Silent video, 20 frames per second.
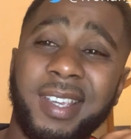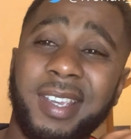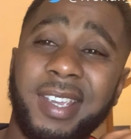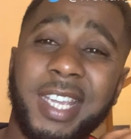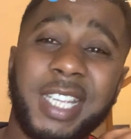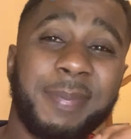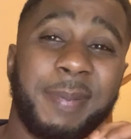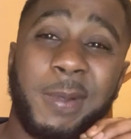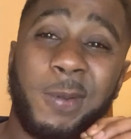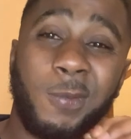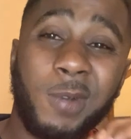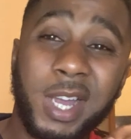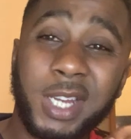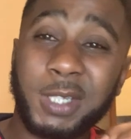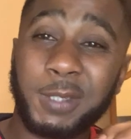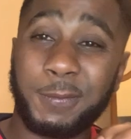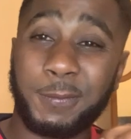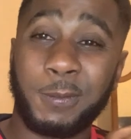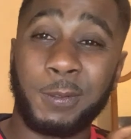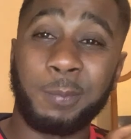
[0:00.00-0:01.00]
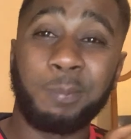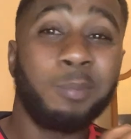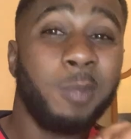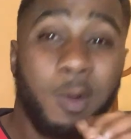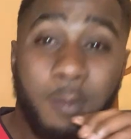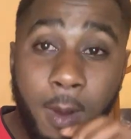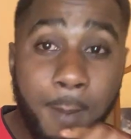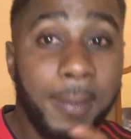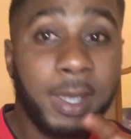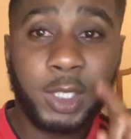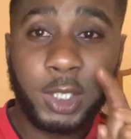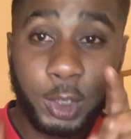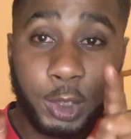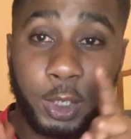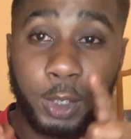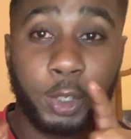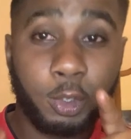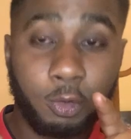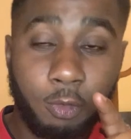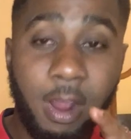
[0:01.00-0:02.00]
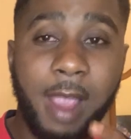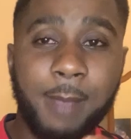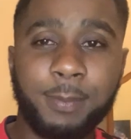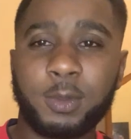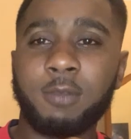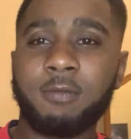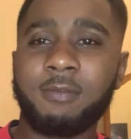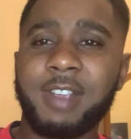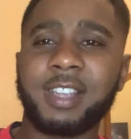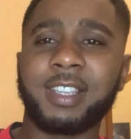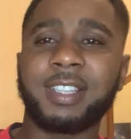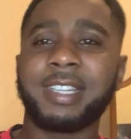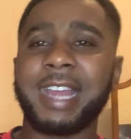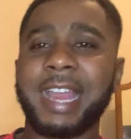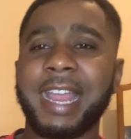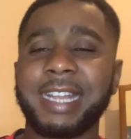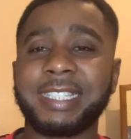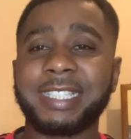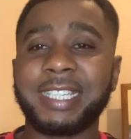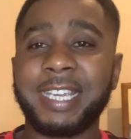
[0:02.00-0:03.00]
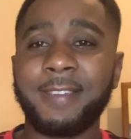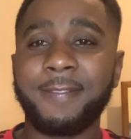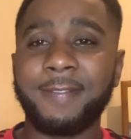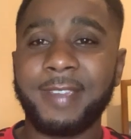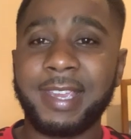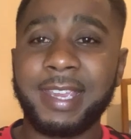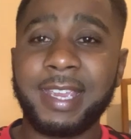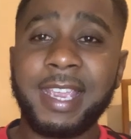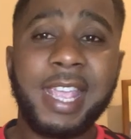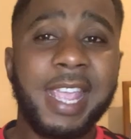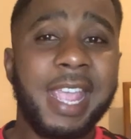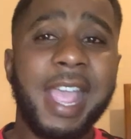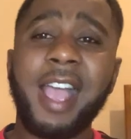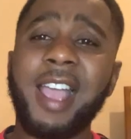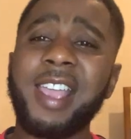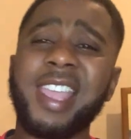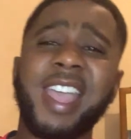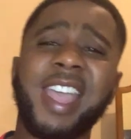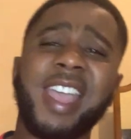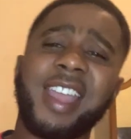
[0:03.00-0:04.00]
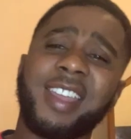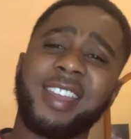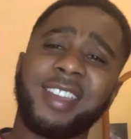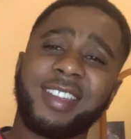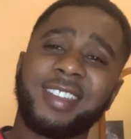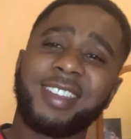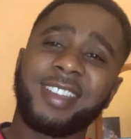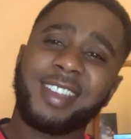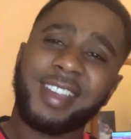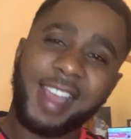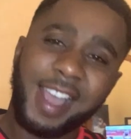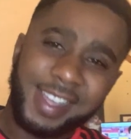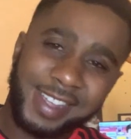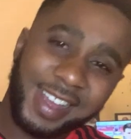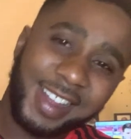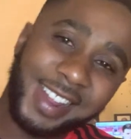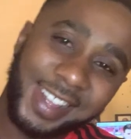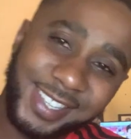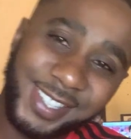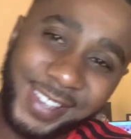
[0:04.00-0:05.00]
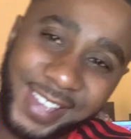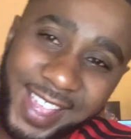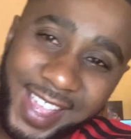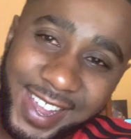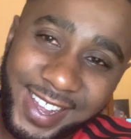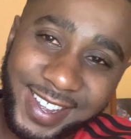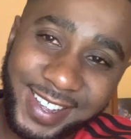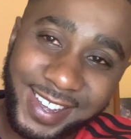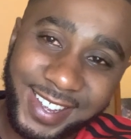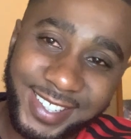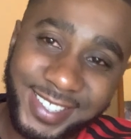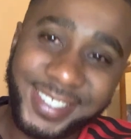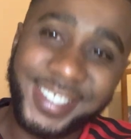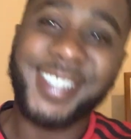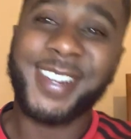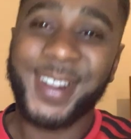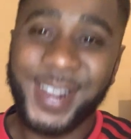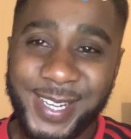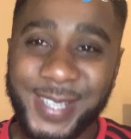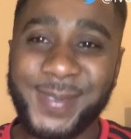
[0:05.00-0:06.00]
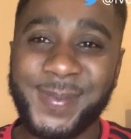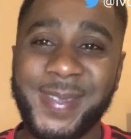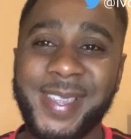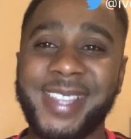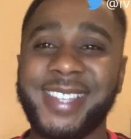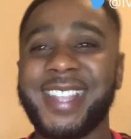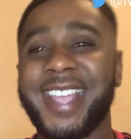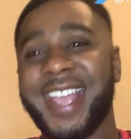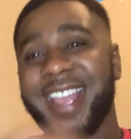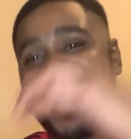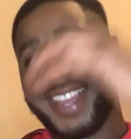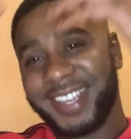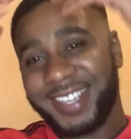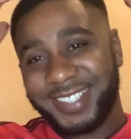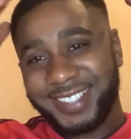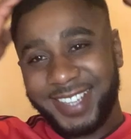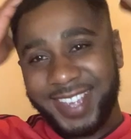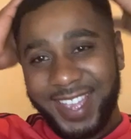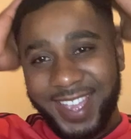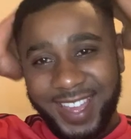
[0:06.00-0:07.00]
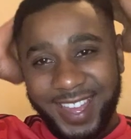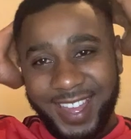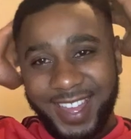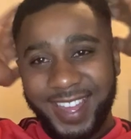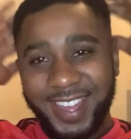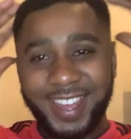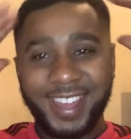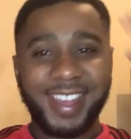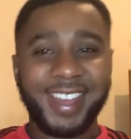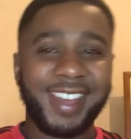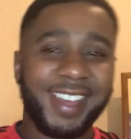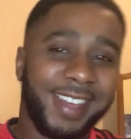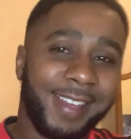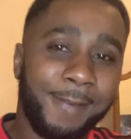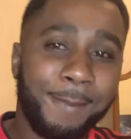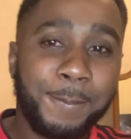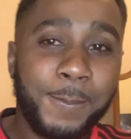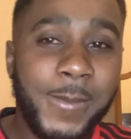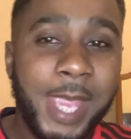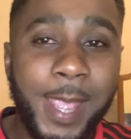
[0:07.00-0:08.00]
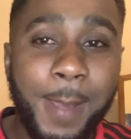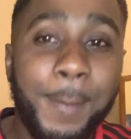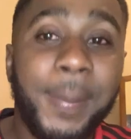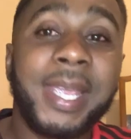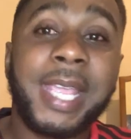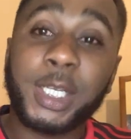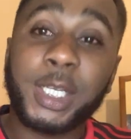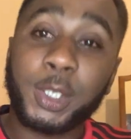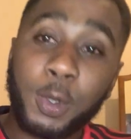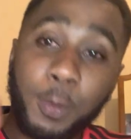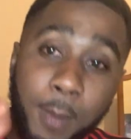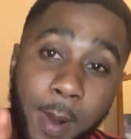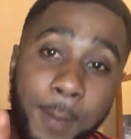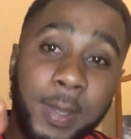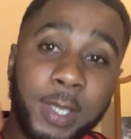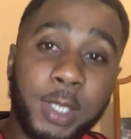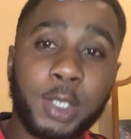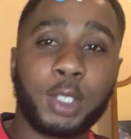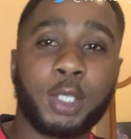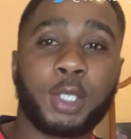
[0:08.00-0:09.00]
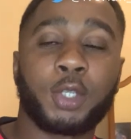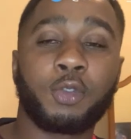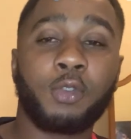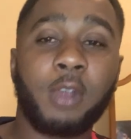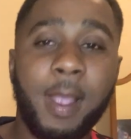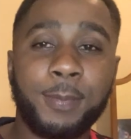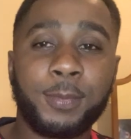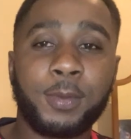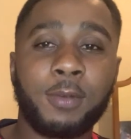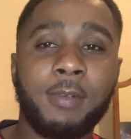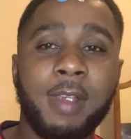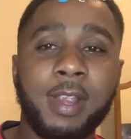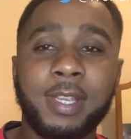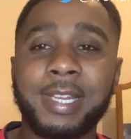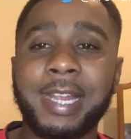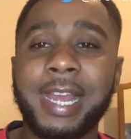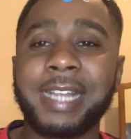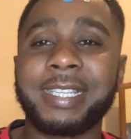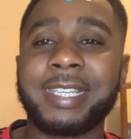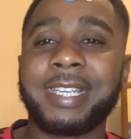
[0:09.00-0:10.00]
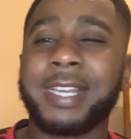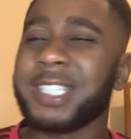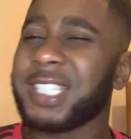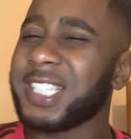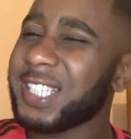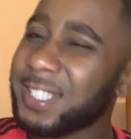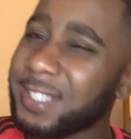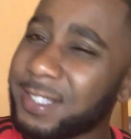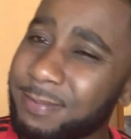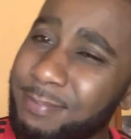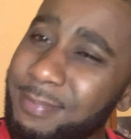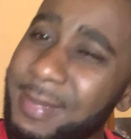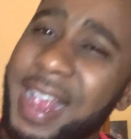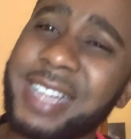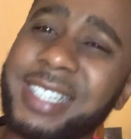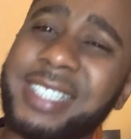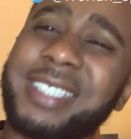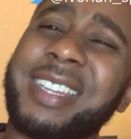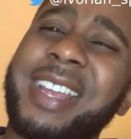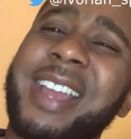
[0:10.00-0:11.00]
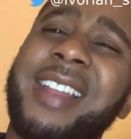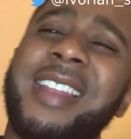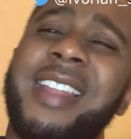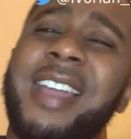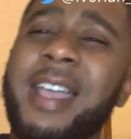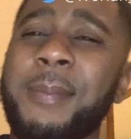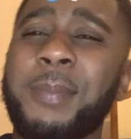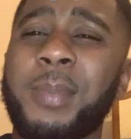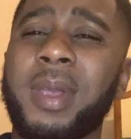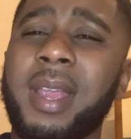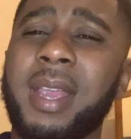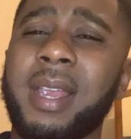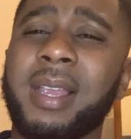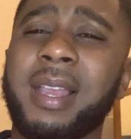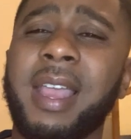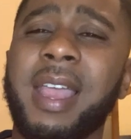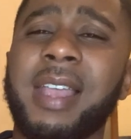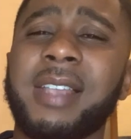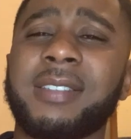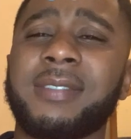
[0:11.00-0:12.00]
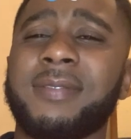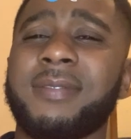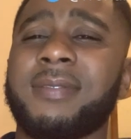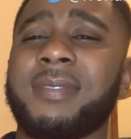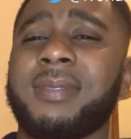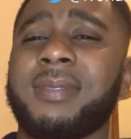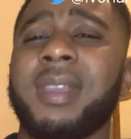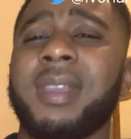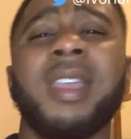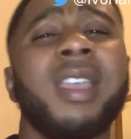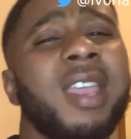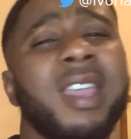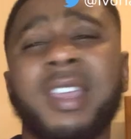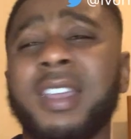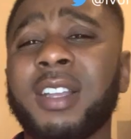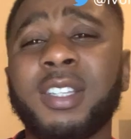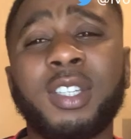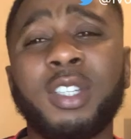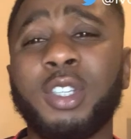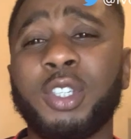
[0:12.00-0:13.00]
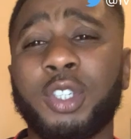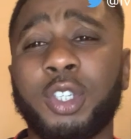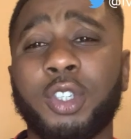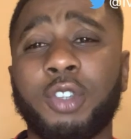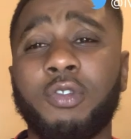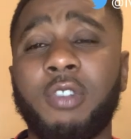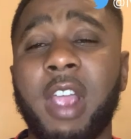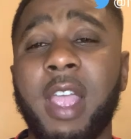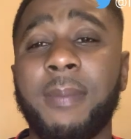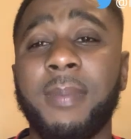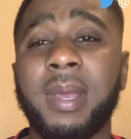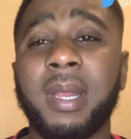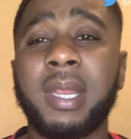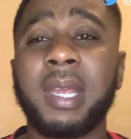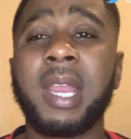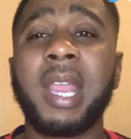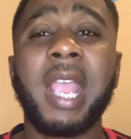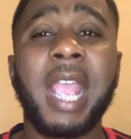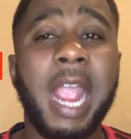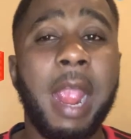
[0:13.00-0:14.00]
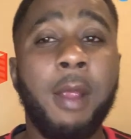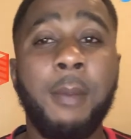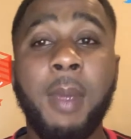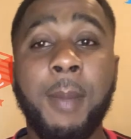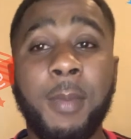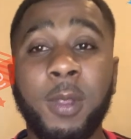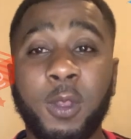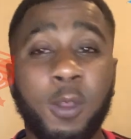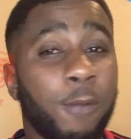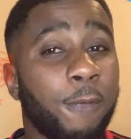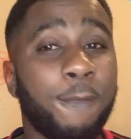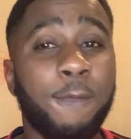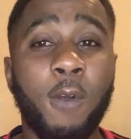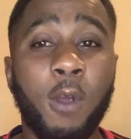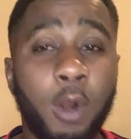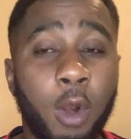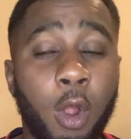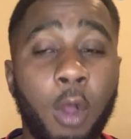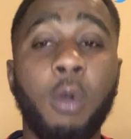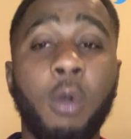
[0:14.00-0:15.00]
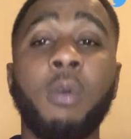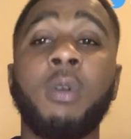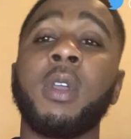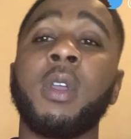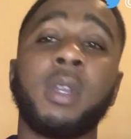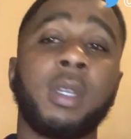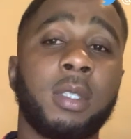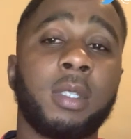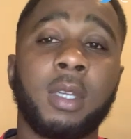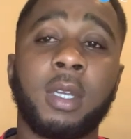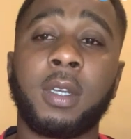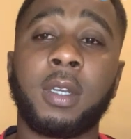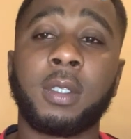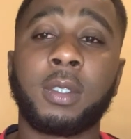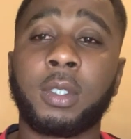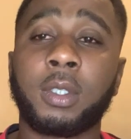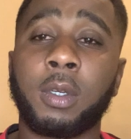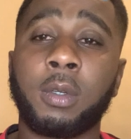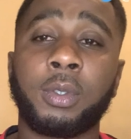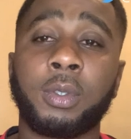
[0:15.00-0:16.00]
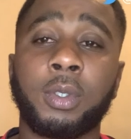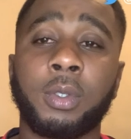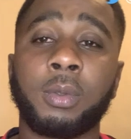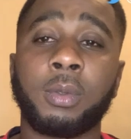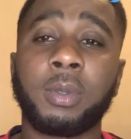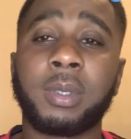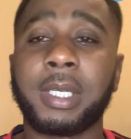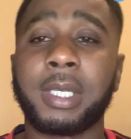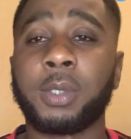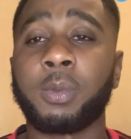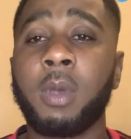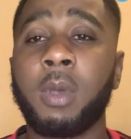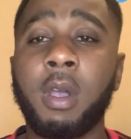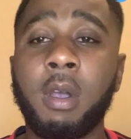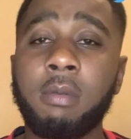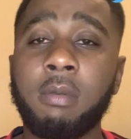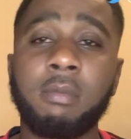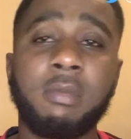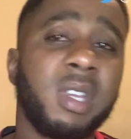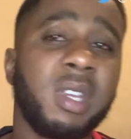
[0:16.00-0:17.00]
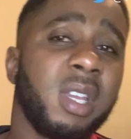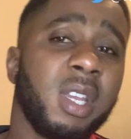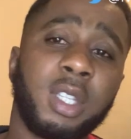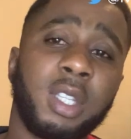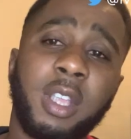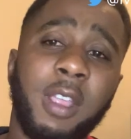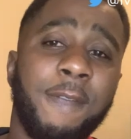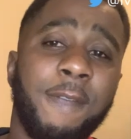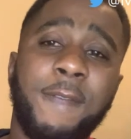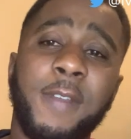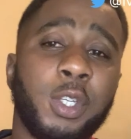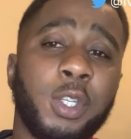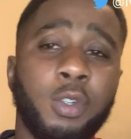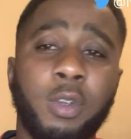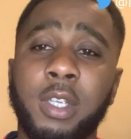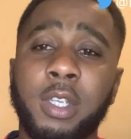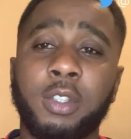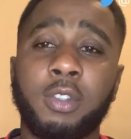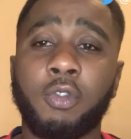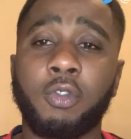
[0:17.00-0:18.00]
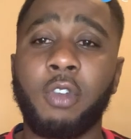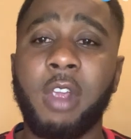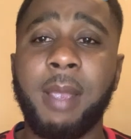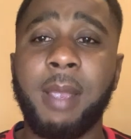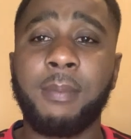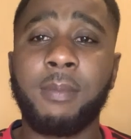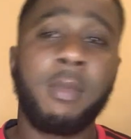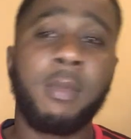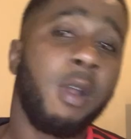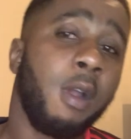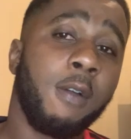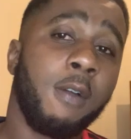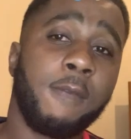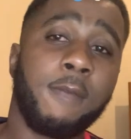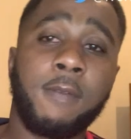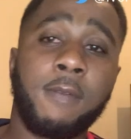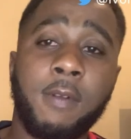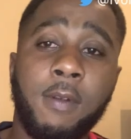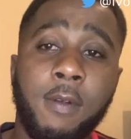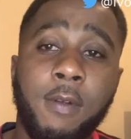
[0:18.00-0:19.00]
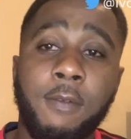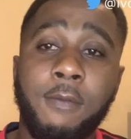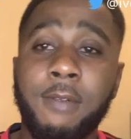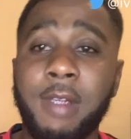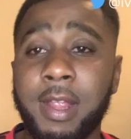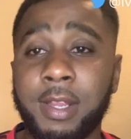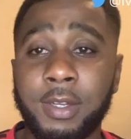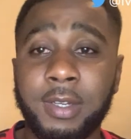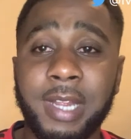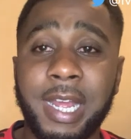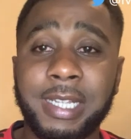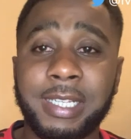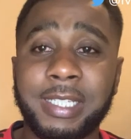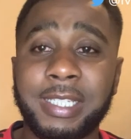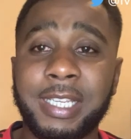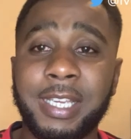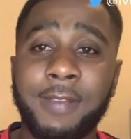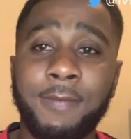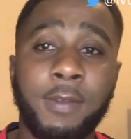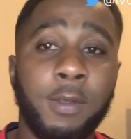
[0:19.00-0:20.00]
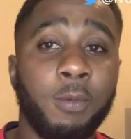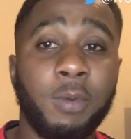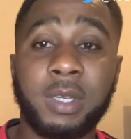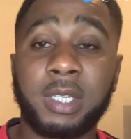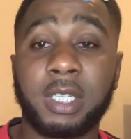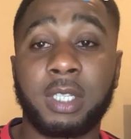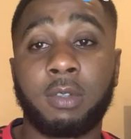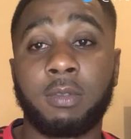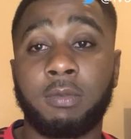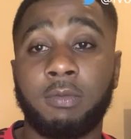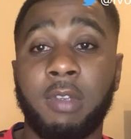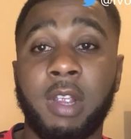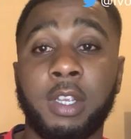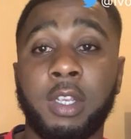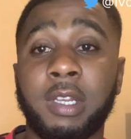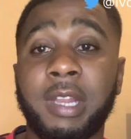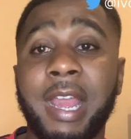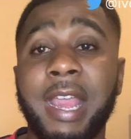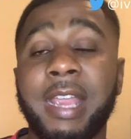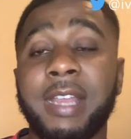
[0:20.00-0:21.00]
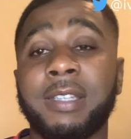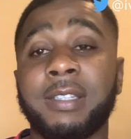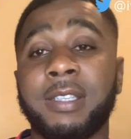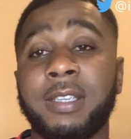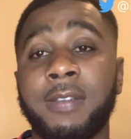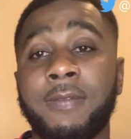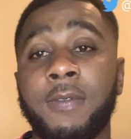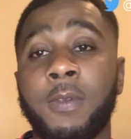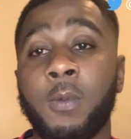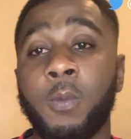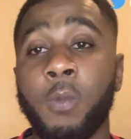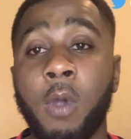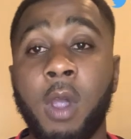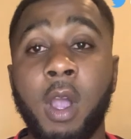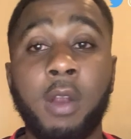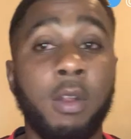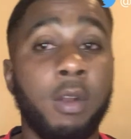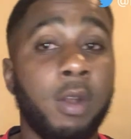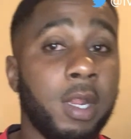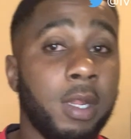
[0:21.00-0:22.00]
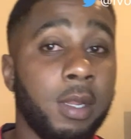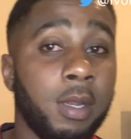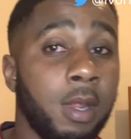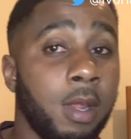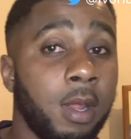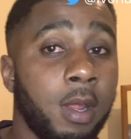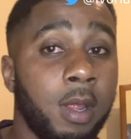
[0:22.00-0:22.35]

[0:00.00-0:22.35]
it's been wonderful. Remember to subscribe to Red United TV. Oh yeah, I got a new haircut. Trust me, dog. Ah! But yeah, so remember to subscribe to Red United TV and smash that like button, guys. And continue subscribing. And remember to follow the socials as well. The official Instagram of Red United TV, which is Red United TV 1 on it.